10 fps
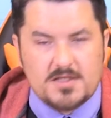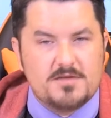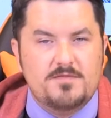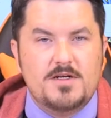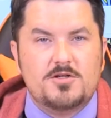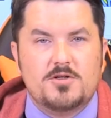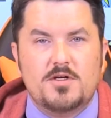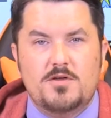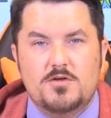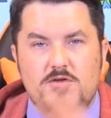Adventure. Now,
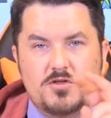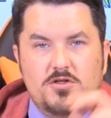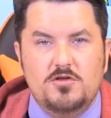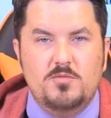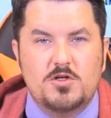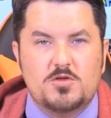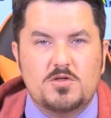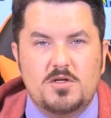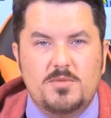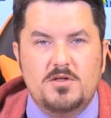those are the two books we're
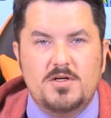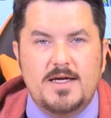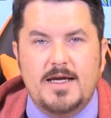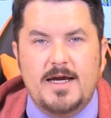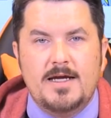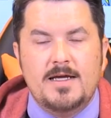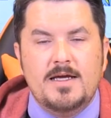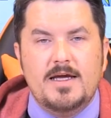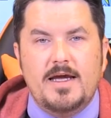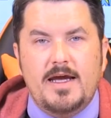going to be looking at.
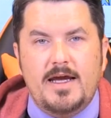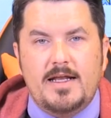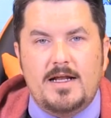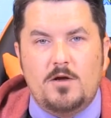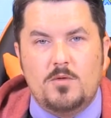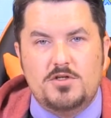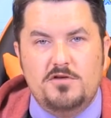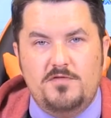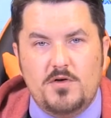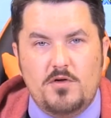And I don't want you to
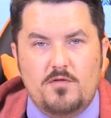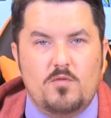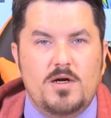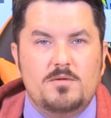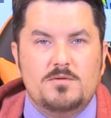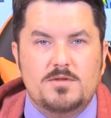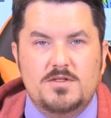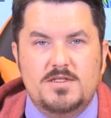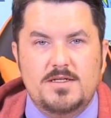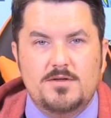feel overwhelmed when you
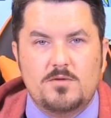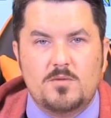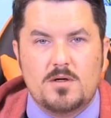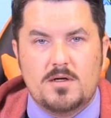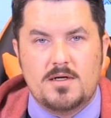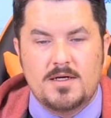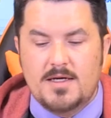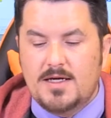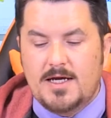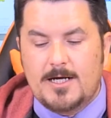see their work.
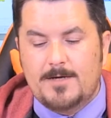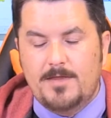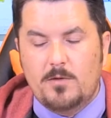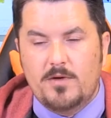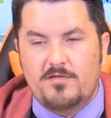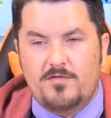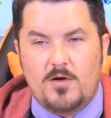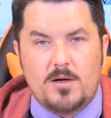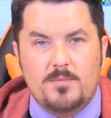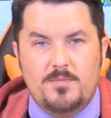Uh, they went
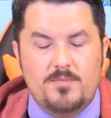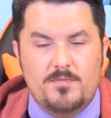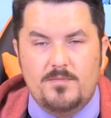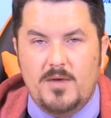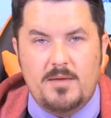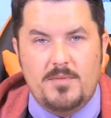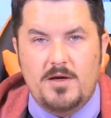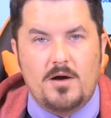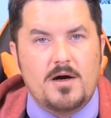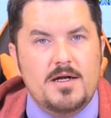far and
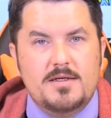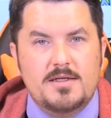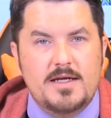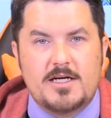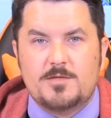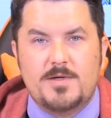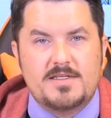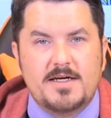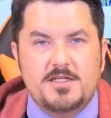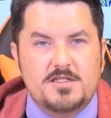beyond
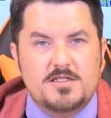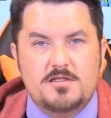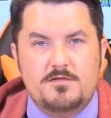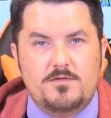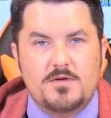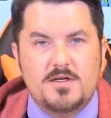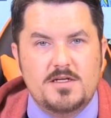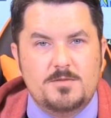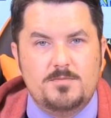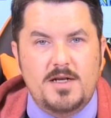expectations for this,
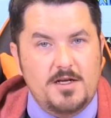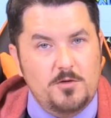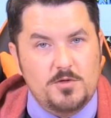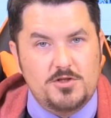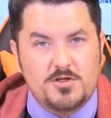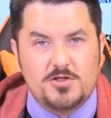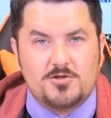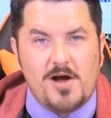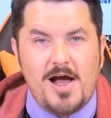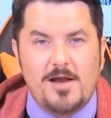but I do want you to
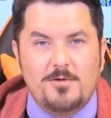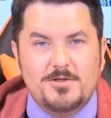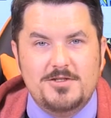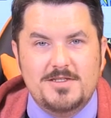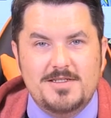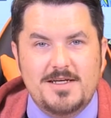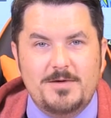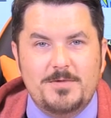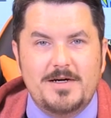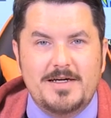try. I don't want you to say,
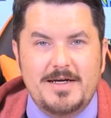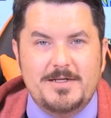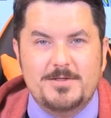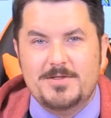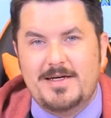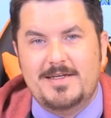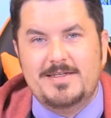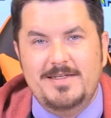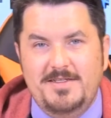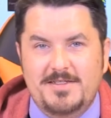well, I can't do that. And
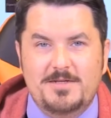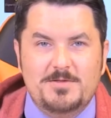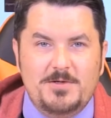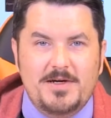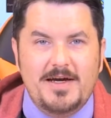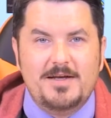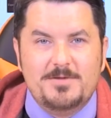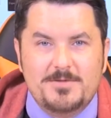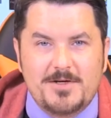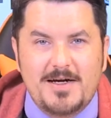he said it was okay, I don't
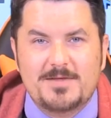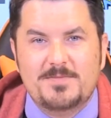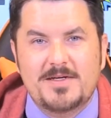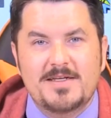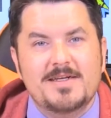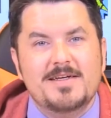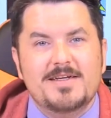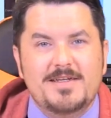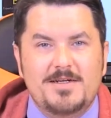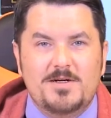try. But,
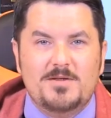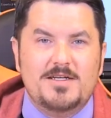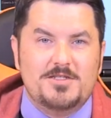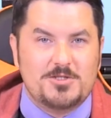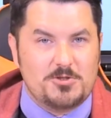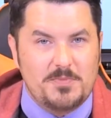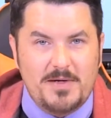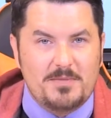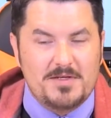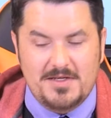you know, let's just
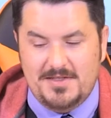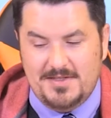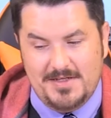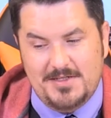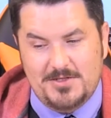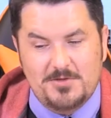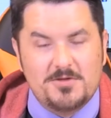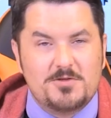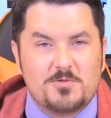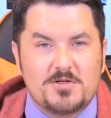remember that these
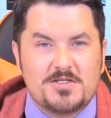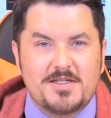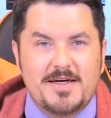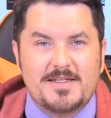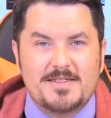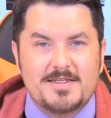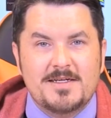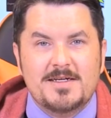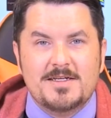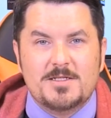students were selected
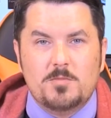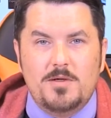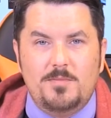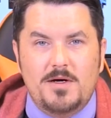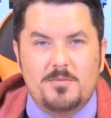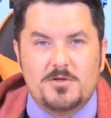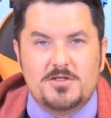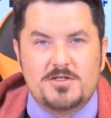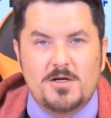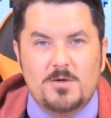to be published.
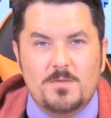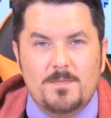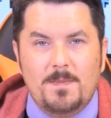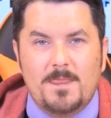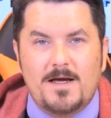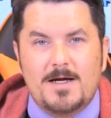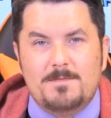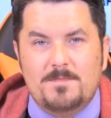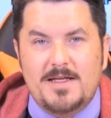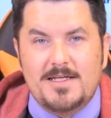So,
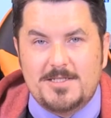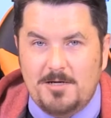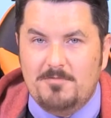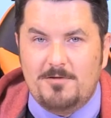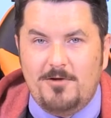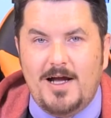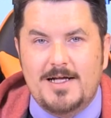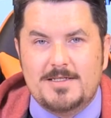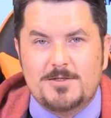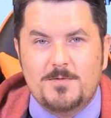um, they did something right,
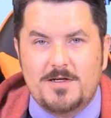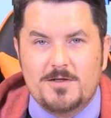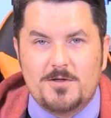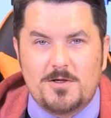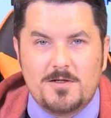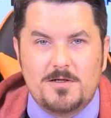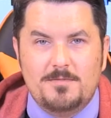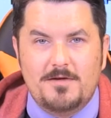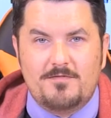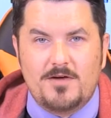so we can learn a little
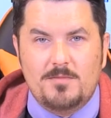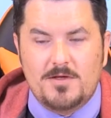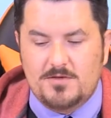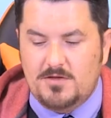bit from those.